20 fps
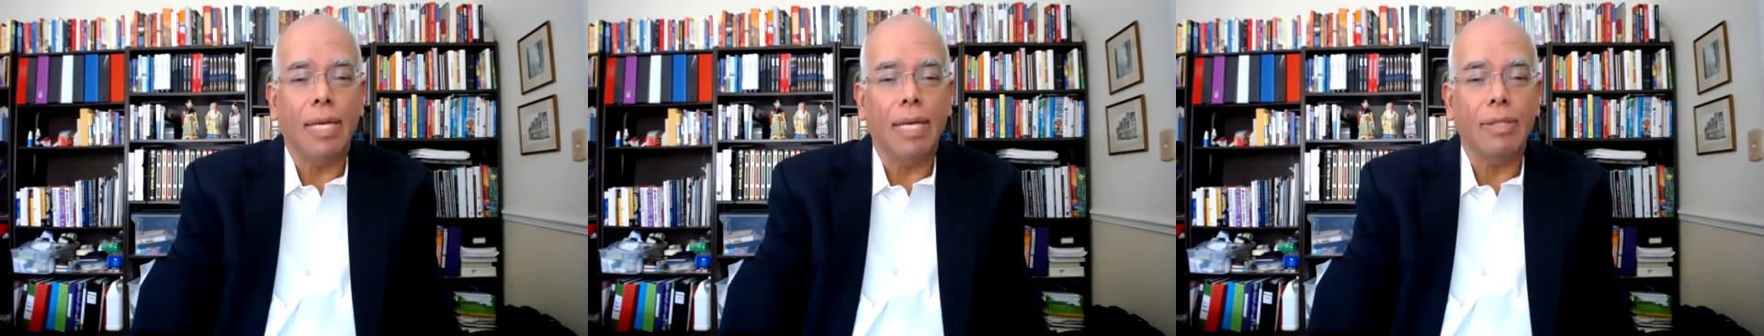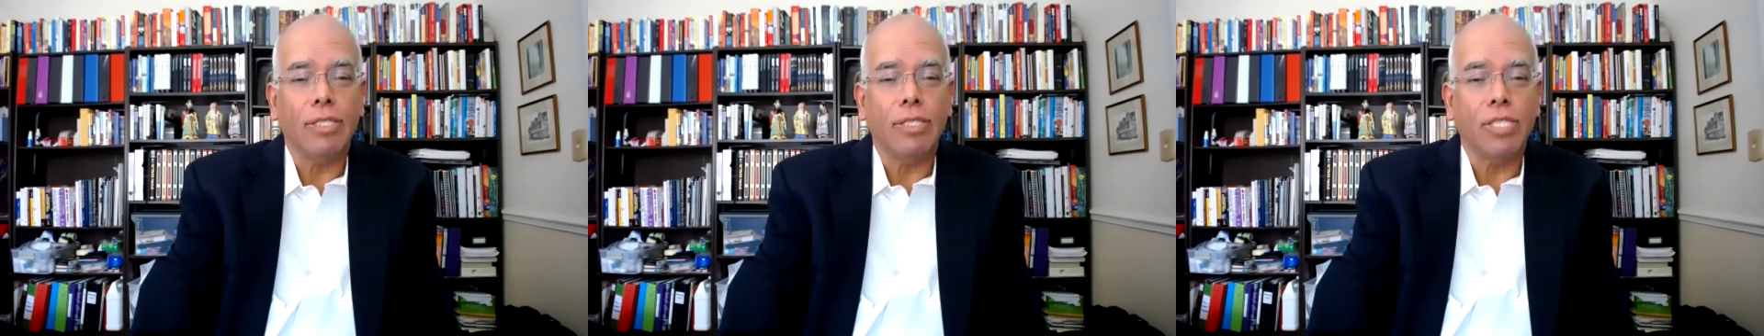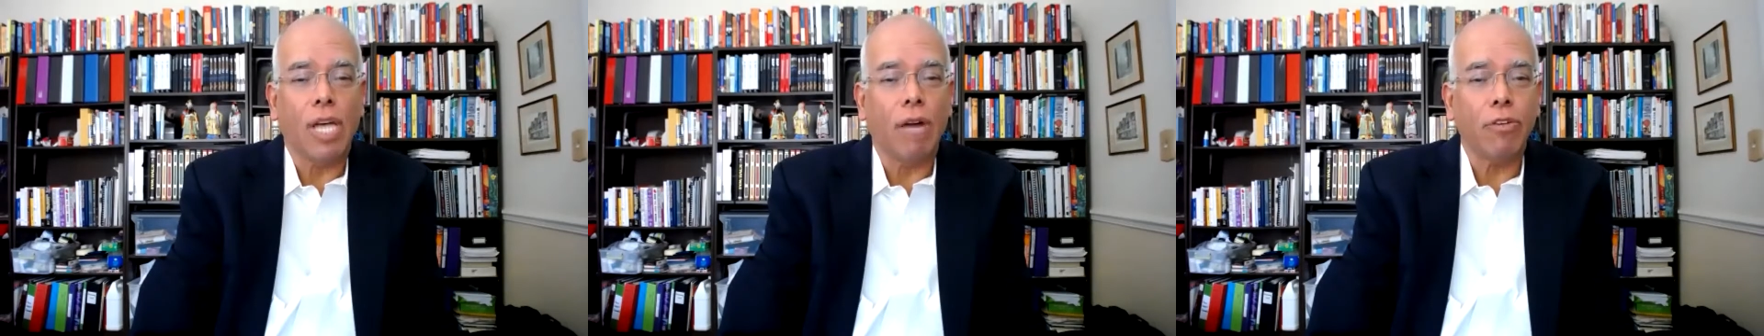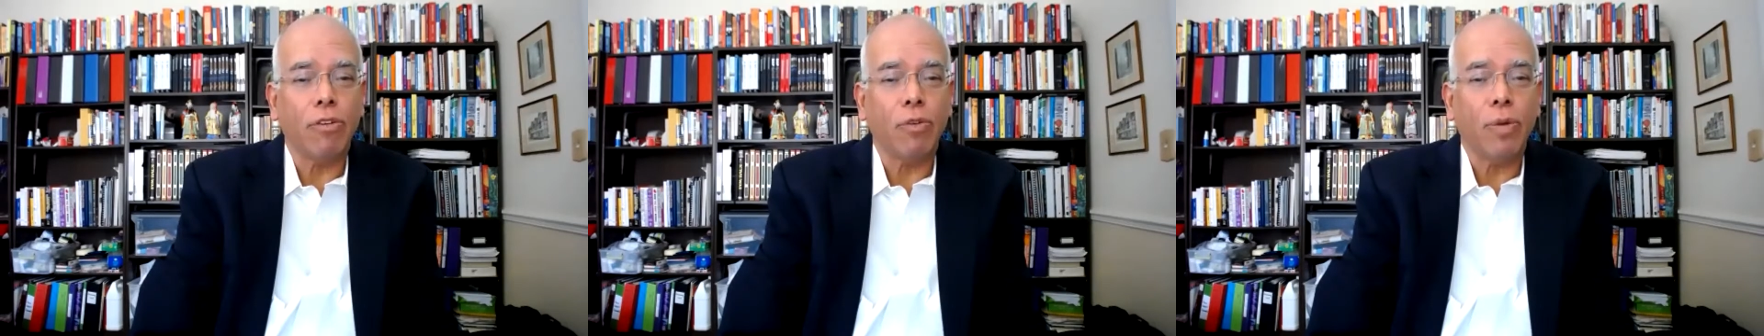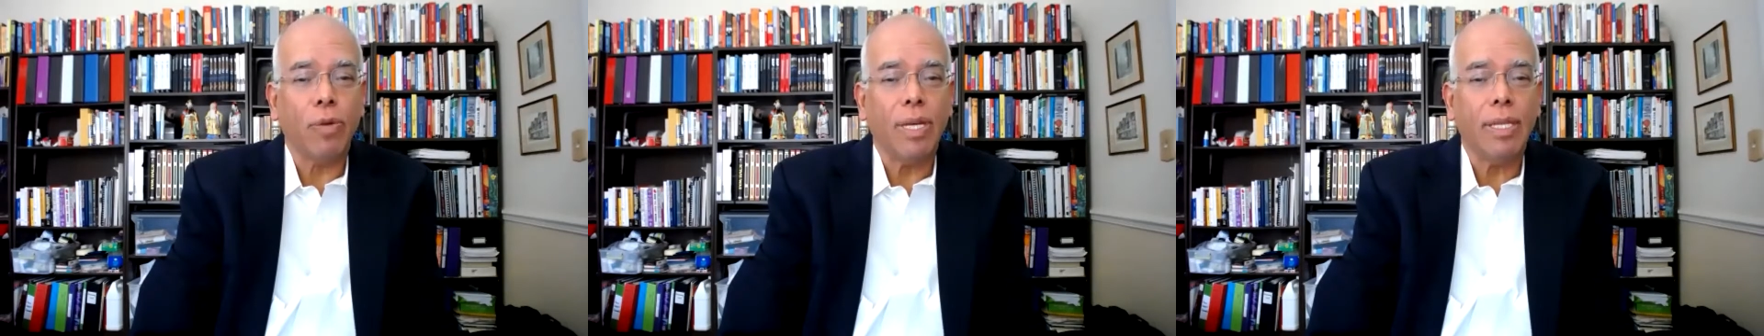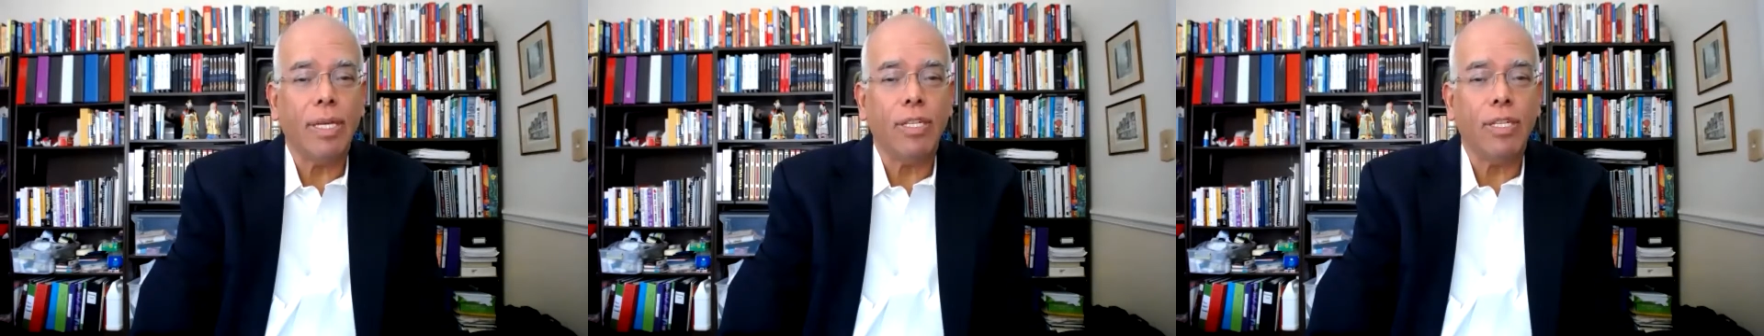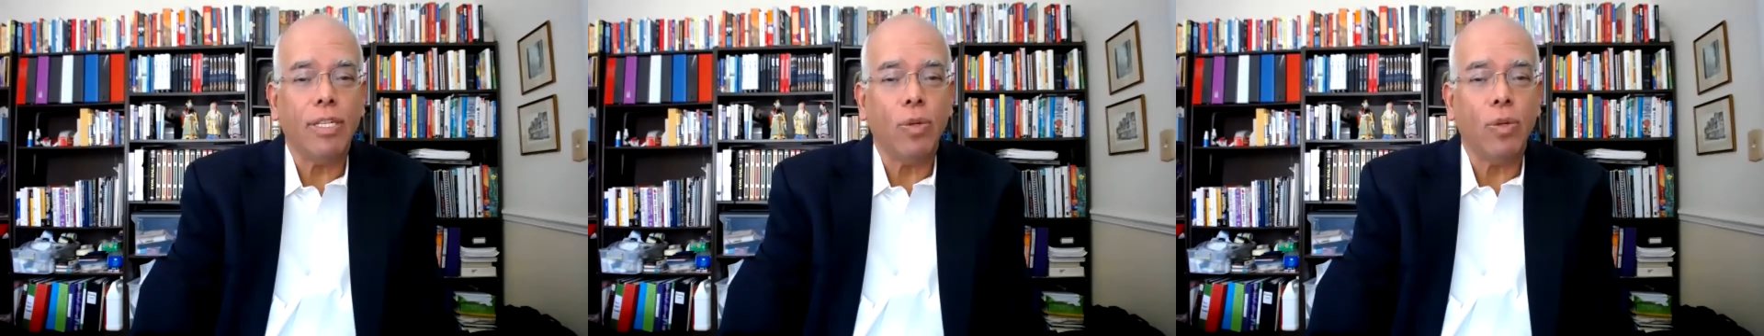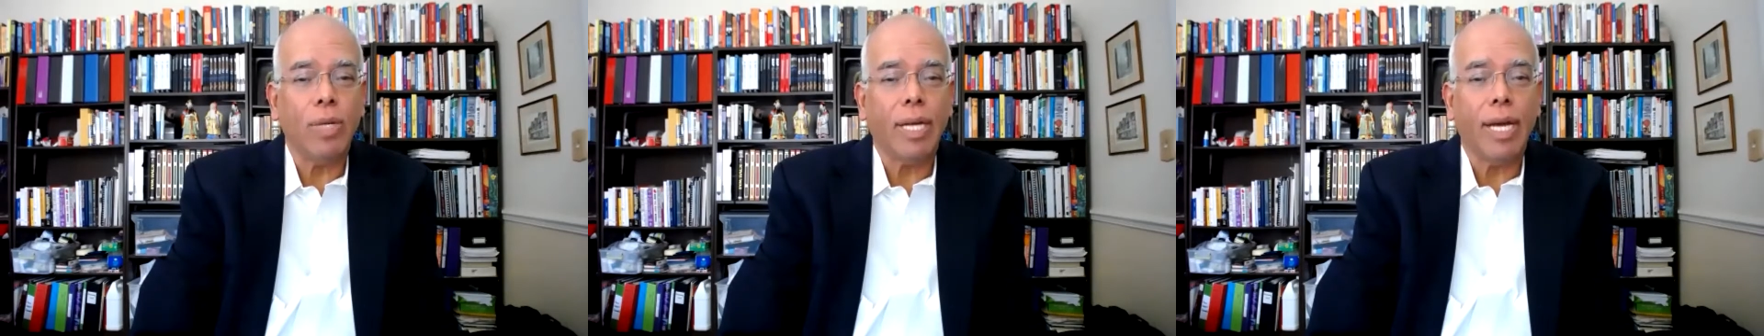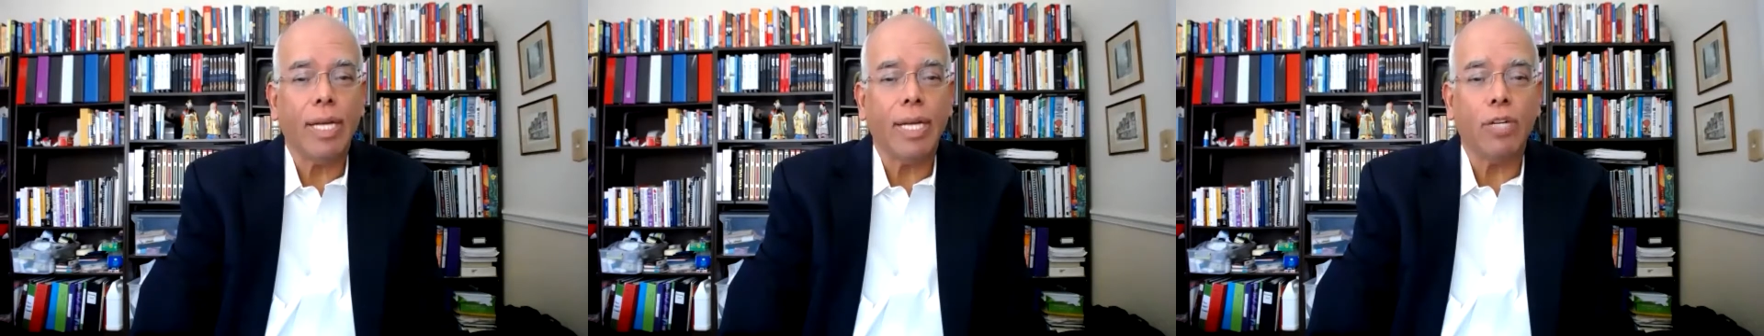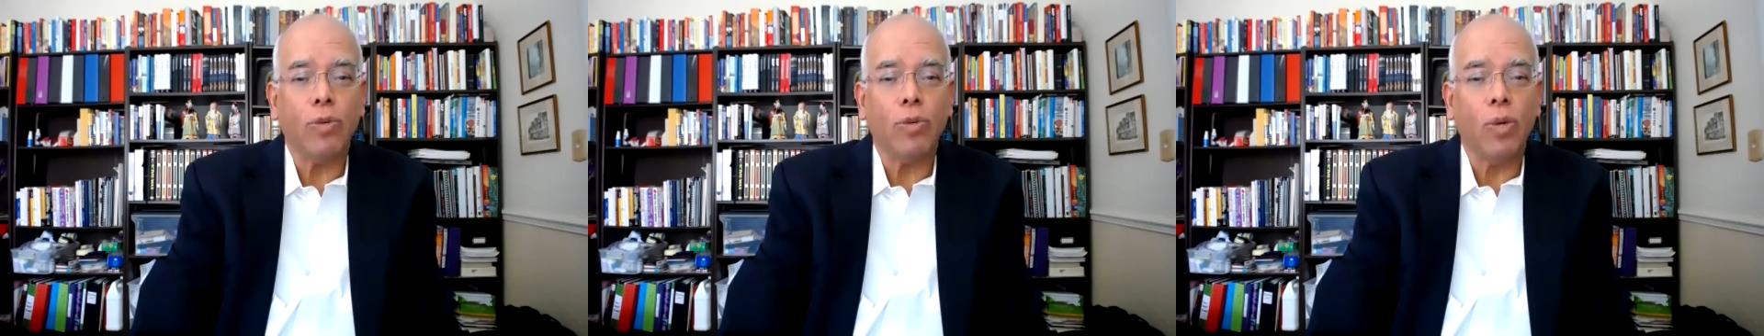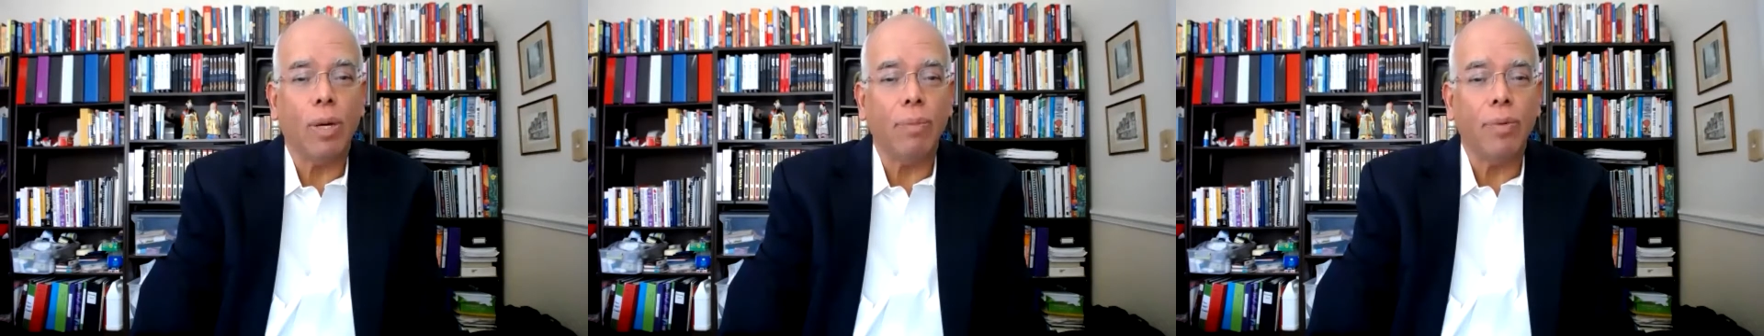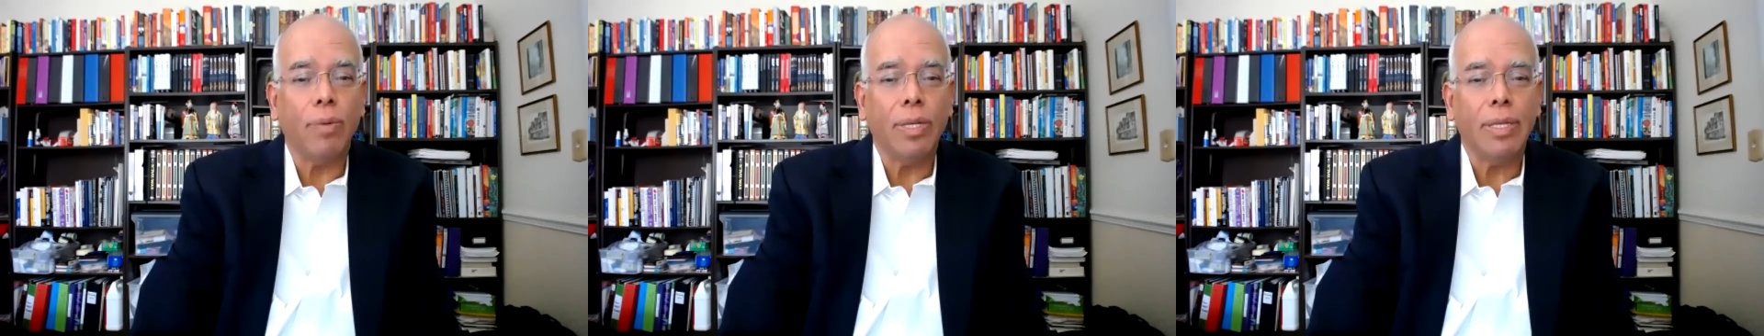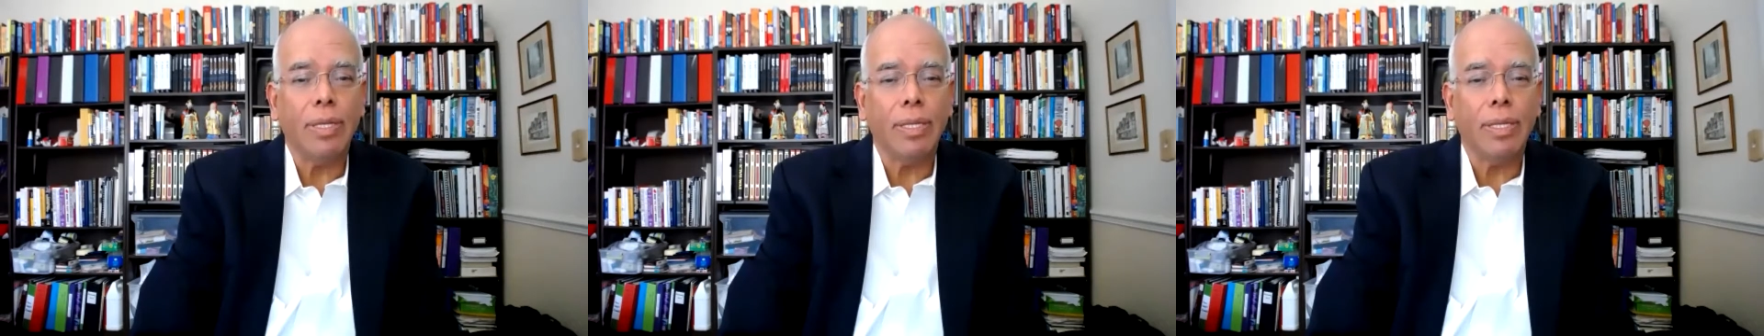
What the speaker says: software that you and I grew up with?